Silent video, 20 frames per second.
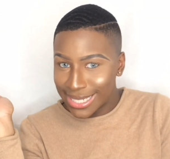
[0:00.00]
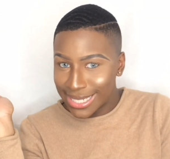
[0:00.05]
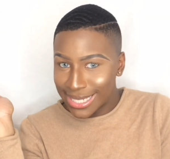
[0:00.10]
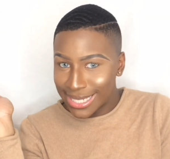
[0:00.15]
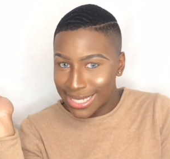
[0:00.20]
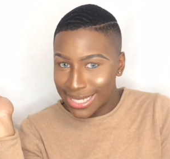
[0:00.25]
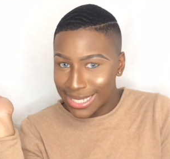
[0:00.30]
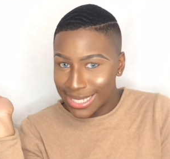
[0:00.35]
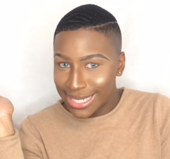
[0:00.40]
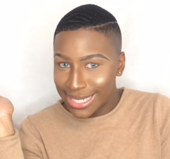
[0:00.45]

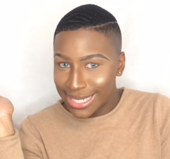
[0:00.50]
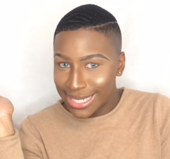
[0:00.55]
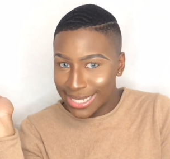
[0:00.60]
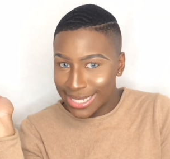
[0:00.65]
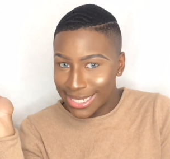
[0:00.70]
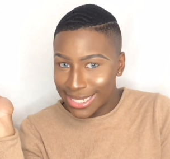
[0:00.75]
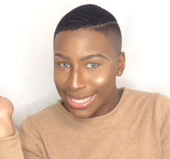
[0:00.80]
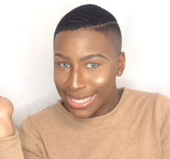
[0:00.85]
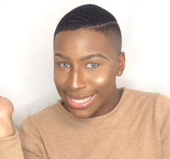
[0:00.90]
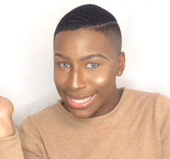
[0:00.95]

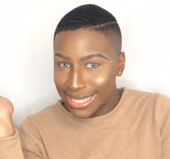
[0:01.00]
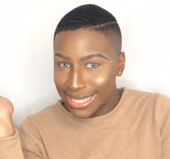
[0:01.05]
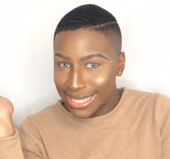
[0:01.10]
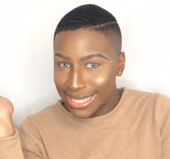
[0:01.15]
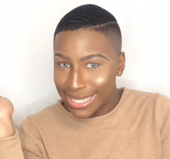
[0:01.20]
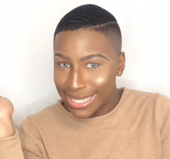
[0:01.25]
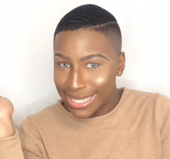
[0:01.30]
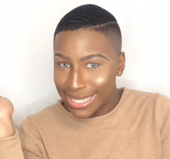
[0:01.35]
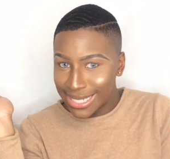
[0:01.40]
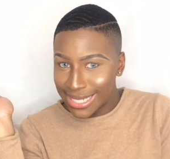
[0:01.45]

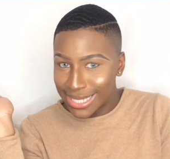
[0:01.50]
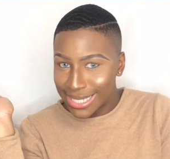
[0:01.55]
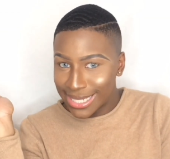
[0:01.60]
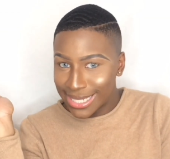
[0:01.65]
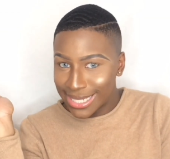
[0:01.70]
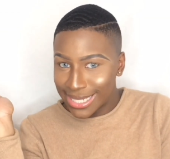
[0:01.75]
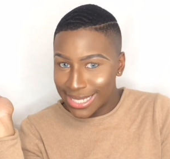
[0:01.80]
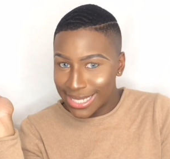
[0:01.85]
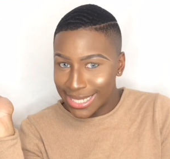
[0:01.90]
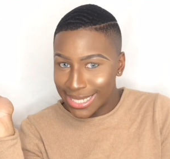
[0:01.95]

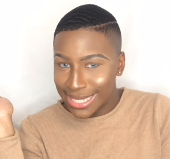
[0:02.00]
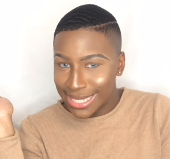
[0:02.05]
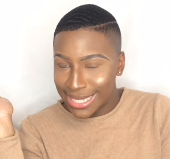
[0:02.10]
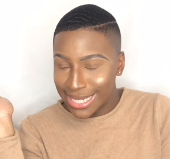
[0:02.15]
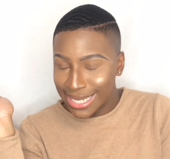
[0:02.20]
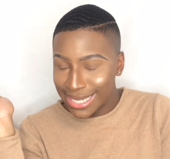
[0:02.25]
Nothing is said.